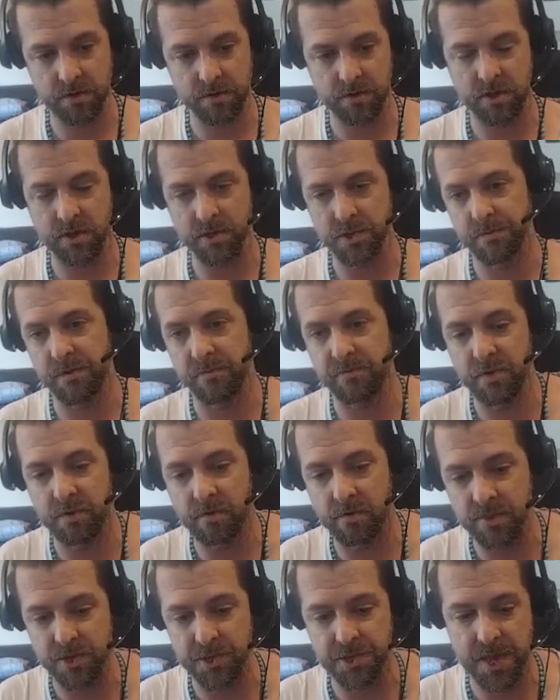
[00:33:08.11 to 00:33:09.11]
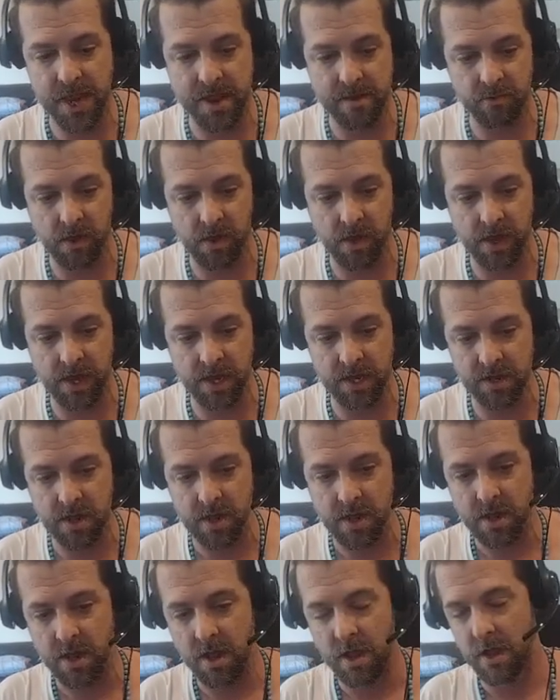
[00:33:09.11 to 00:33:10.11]
Because if I put it on the same line,
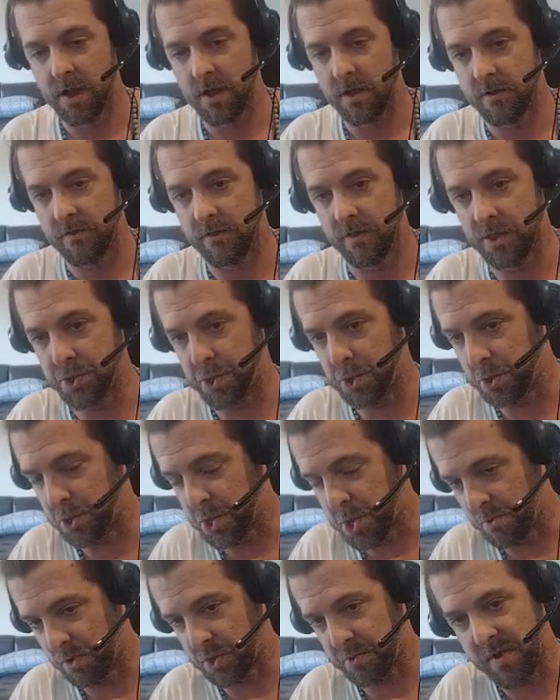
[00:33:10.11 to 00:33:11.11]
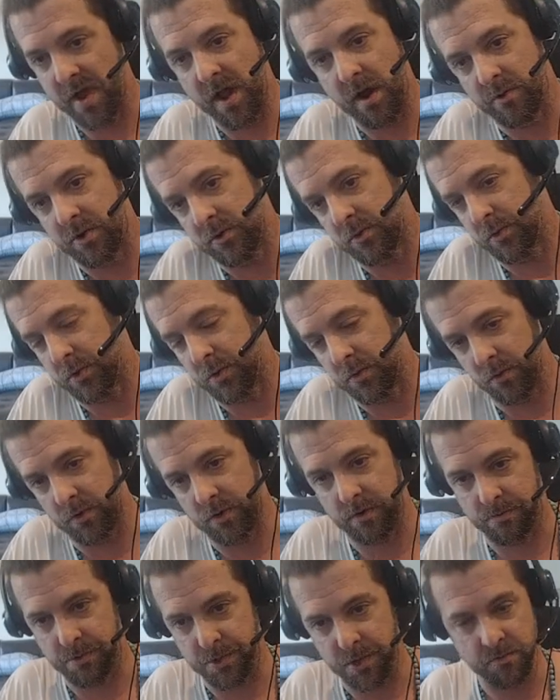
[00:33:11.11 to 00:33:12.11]
it drew too much power and it wouldn't
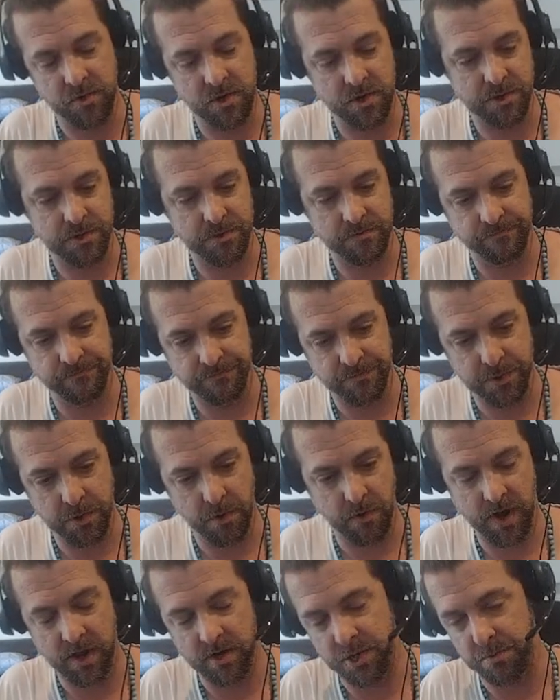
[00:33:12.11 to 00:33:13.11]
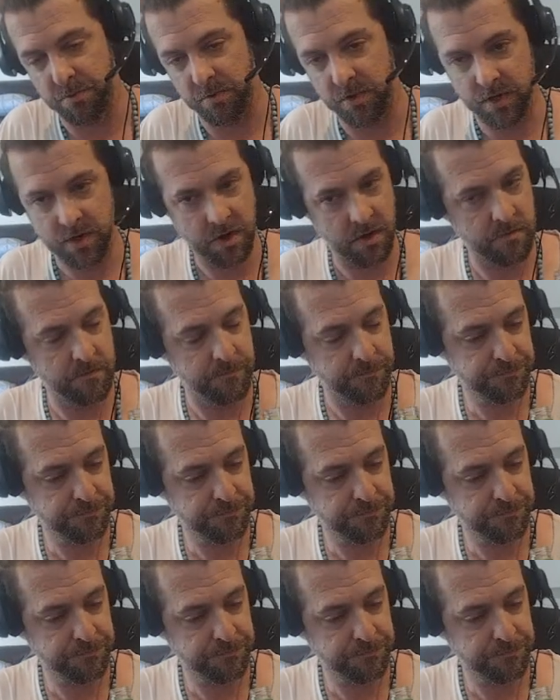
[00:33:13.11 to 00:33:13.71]
work for some reason. So I had to split it up.